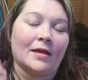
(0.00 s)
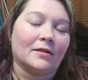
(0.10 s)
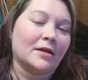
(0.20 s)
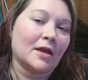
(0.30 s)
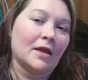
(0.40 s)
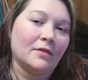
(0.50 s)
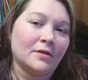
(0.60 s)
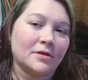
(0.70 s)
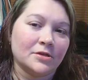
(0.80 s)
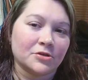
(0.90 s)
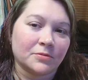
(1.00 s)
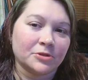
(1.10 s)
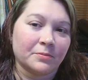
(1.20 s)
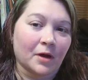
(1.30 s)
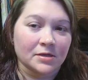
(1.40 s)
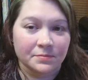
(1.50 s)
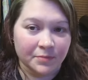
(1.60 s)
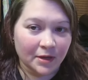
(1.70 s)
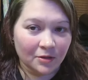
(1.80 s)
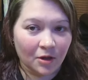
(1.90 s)
link in the description box
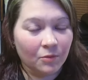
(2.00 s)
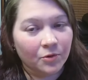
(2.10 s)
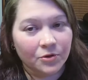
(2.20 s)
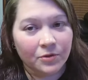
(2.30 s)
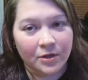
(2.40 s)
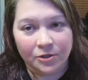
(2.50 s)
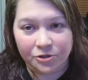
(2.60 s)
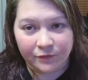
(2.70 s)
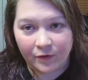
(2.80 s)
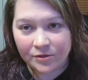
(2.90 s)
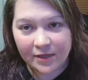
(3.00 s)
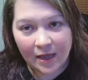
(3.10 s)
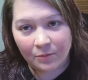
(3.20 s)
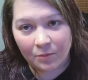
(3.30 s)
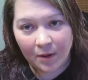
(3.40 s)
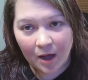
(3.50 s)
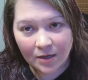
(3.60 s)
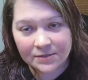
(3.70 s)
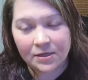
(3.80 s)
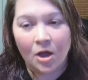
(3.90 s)
below where you can get your first gamer
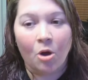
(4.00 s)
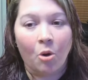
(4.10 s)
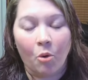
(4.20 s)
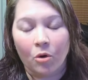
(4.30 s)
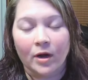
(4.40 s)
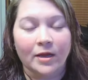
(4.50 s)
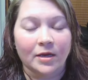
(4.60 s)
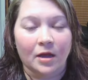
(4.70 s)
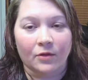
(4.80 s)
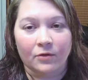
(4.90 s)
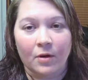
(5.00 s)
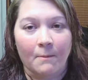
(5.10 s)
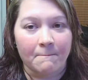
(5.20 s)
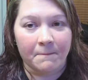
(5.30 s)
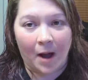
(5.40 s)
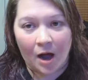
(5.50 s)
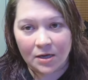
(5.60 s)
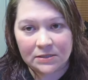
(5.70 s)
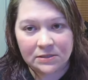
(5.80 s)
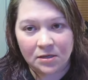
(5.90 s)
box or any other
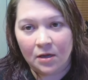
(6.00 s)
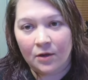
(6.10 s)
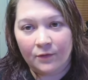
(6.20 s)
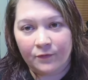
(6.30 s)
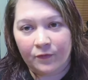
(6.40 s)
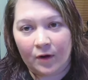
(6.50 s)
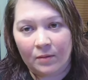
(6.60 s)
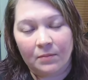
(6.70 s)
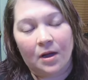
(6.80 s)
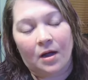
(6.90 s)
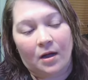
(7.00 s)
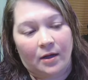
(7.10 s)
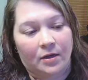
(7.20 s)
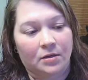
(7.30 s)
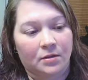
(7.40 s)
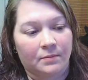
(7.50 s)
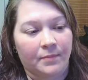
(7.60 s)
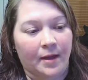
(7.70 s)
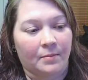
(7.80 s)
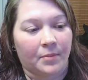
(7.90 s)
box from
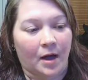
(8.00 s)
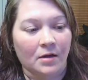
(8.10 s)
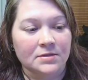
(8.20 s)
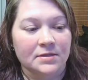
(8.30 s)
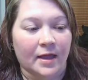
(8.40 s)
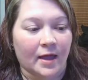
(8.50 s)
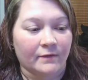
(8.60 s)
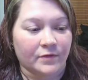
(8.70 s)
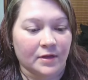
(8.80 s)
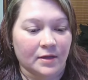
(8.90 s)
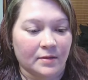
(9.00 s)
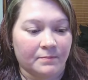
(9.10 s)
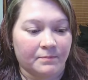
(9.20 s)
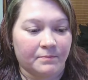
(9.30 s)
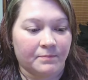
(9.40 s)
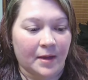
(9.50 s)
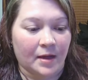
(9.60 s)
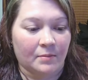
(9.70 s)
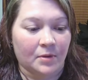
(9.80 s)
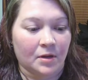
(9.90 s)
BAM box. They have the
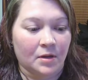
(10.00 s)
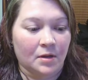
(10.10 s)
BAM